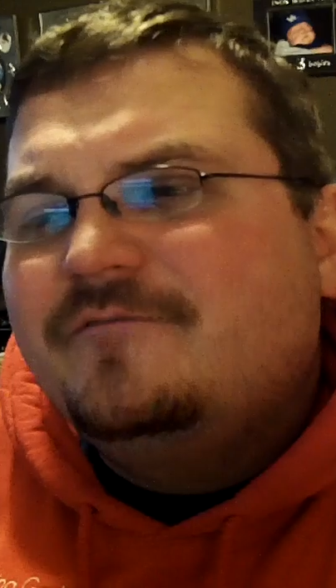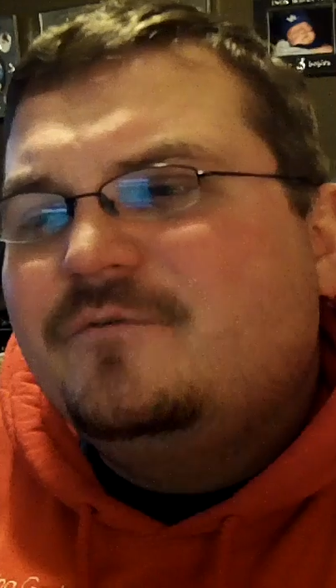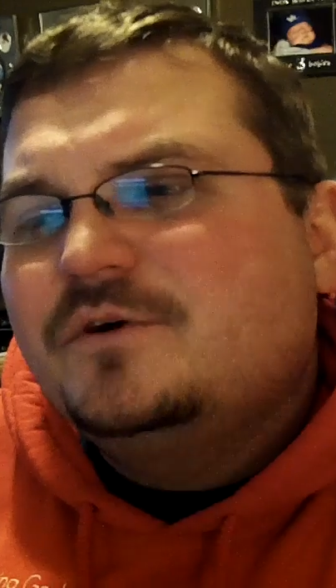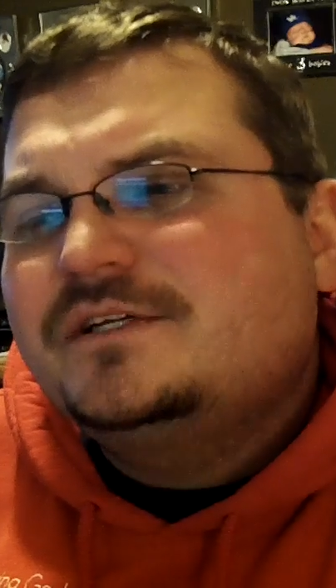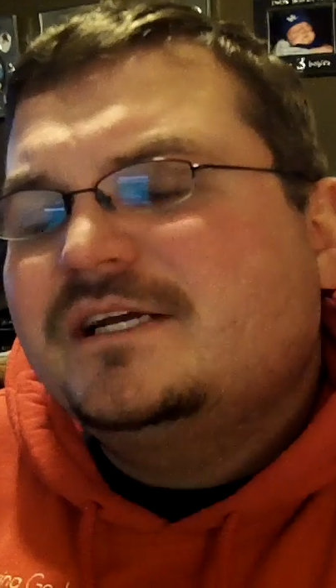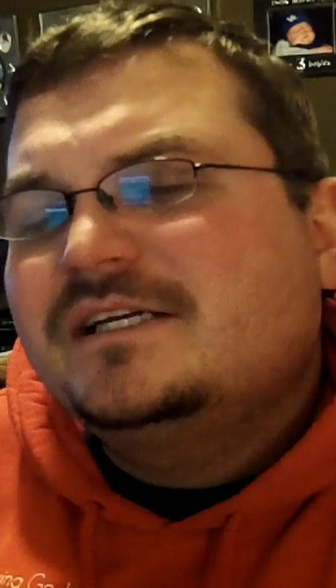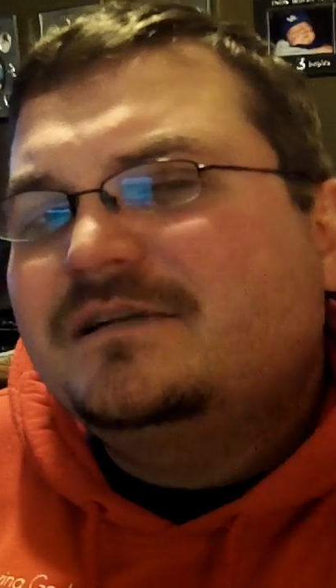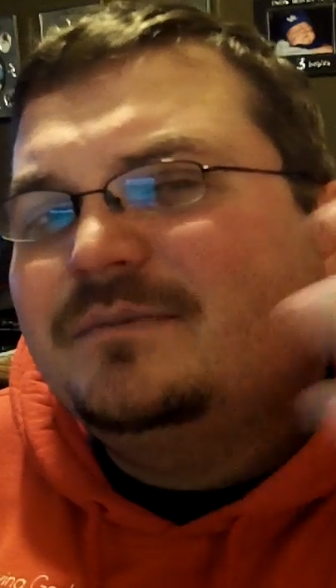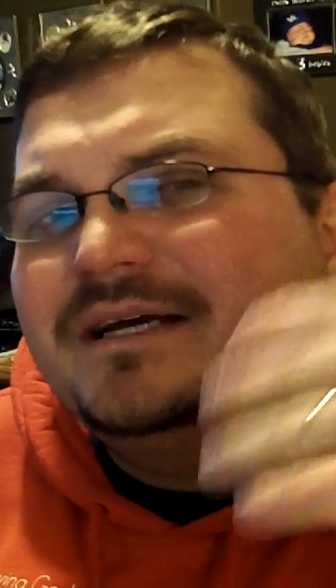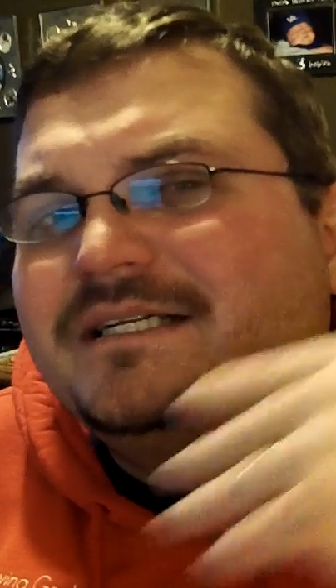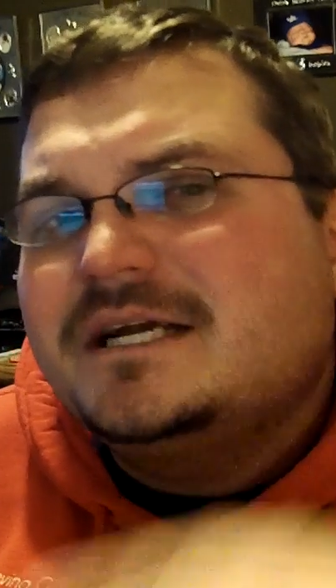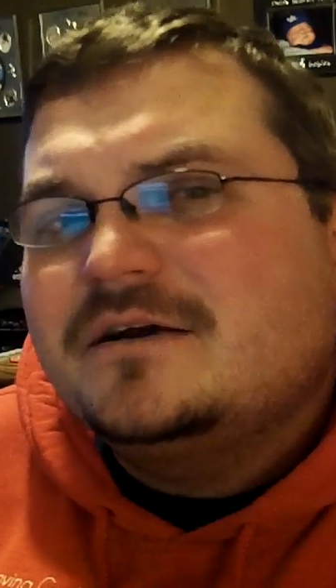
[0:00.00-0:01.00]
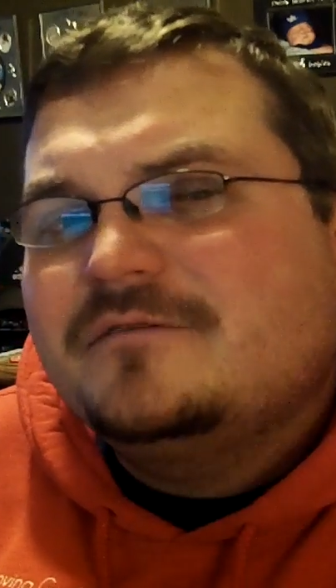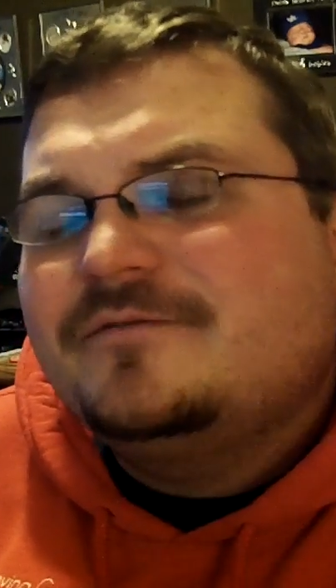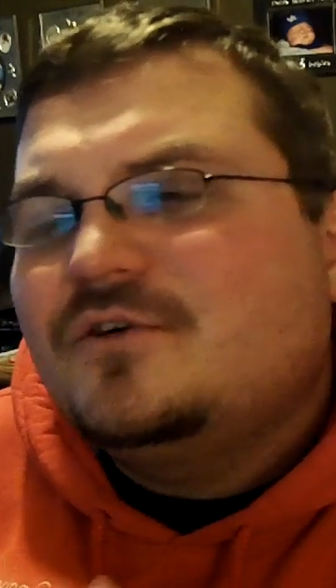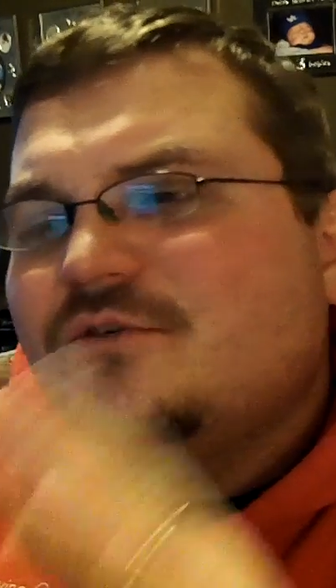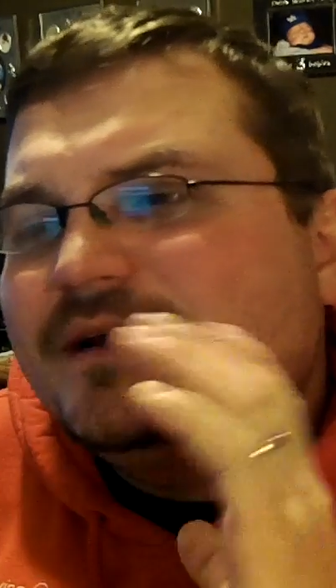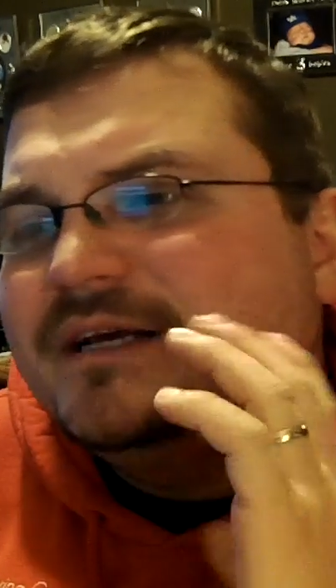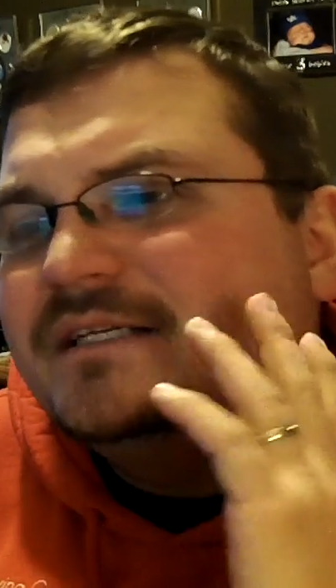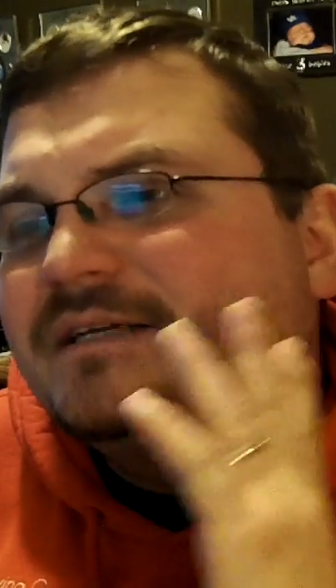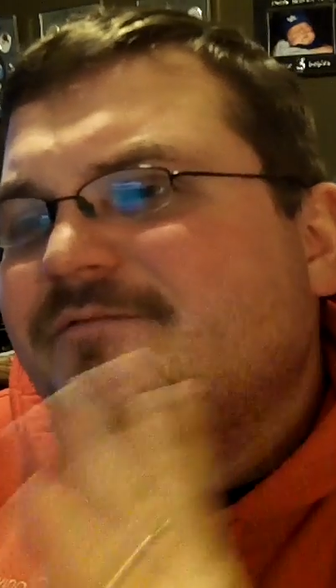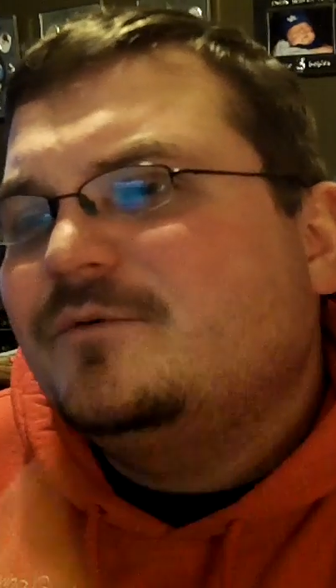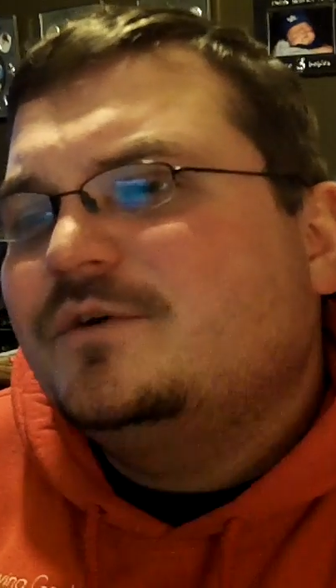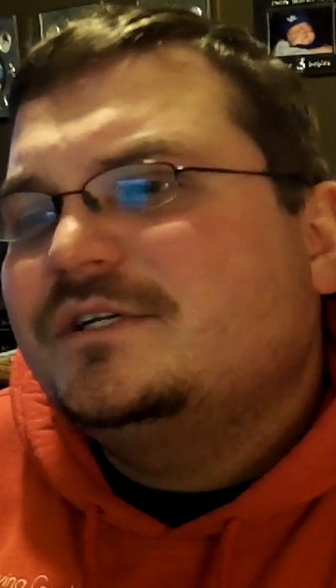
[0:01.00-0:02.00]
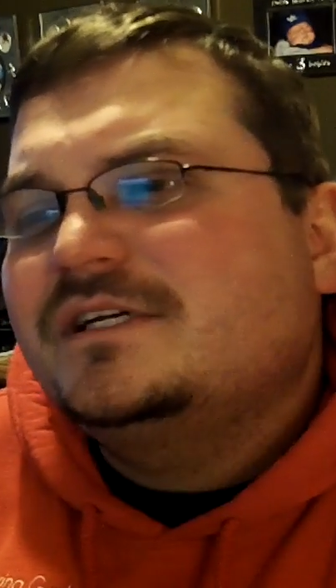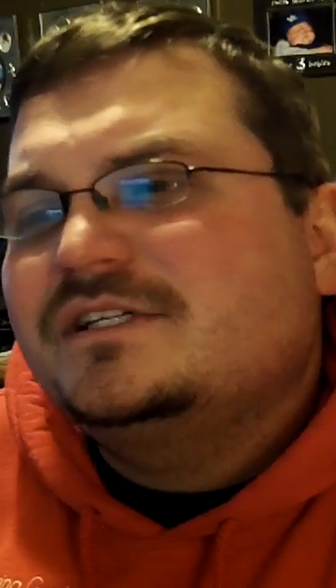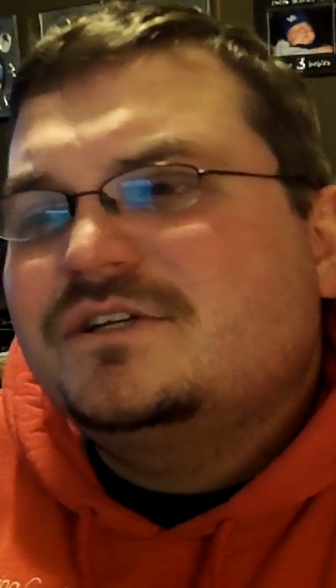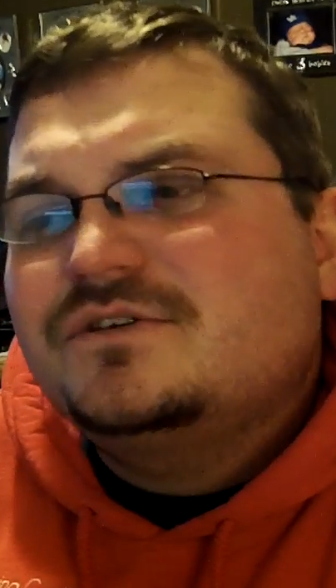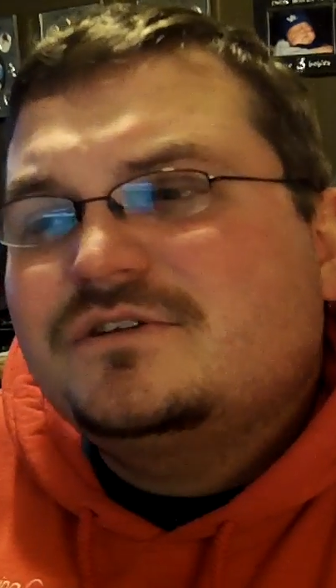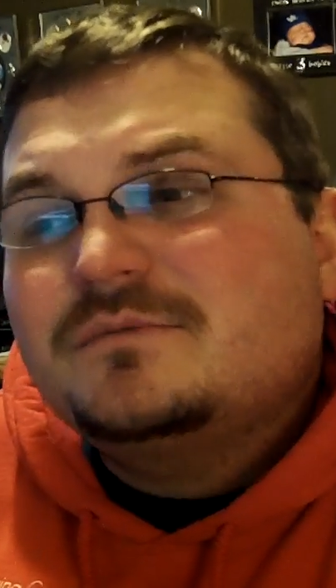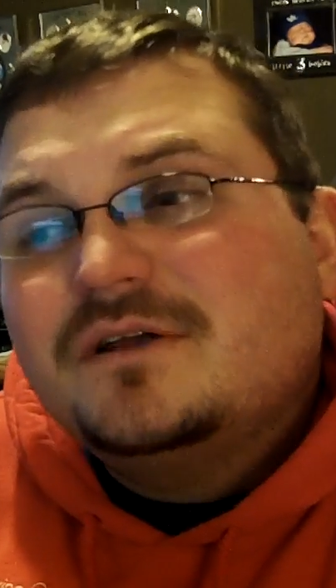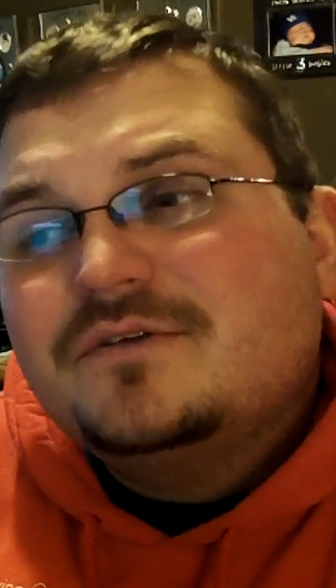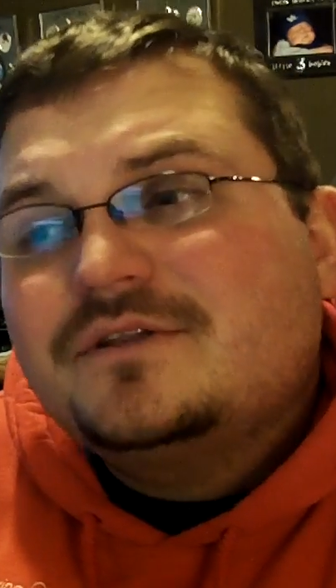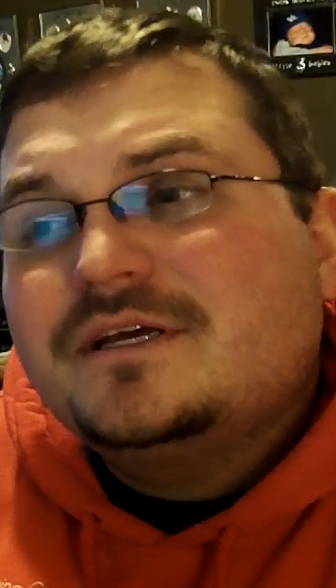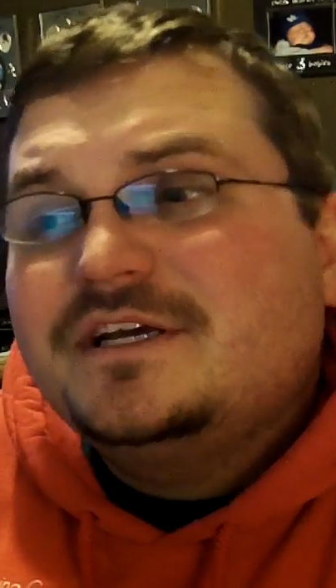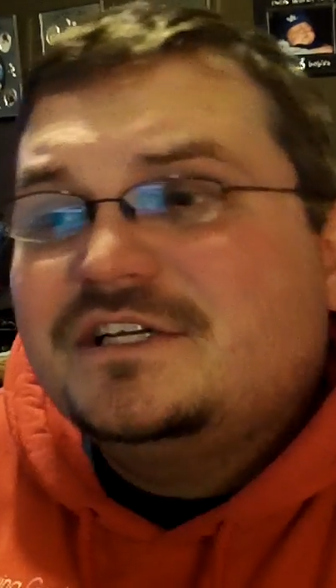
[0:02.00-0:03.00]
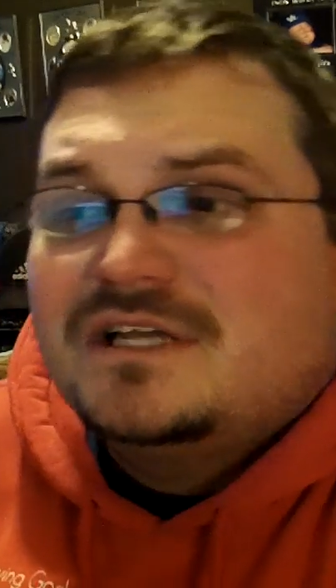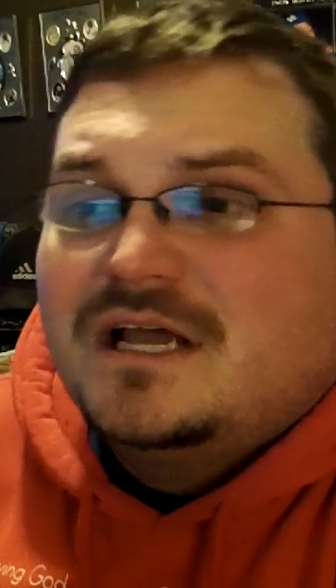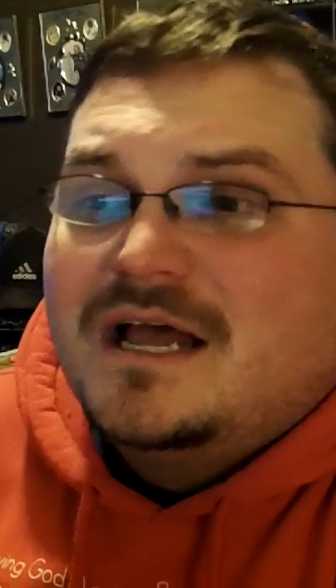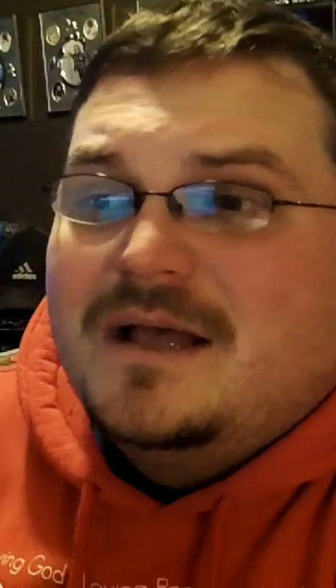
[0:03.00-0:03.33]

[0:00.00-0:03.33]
forcing us to play terraformings and forcing us to do some other things.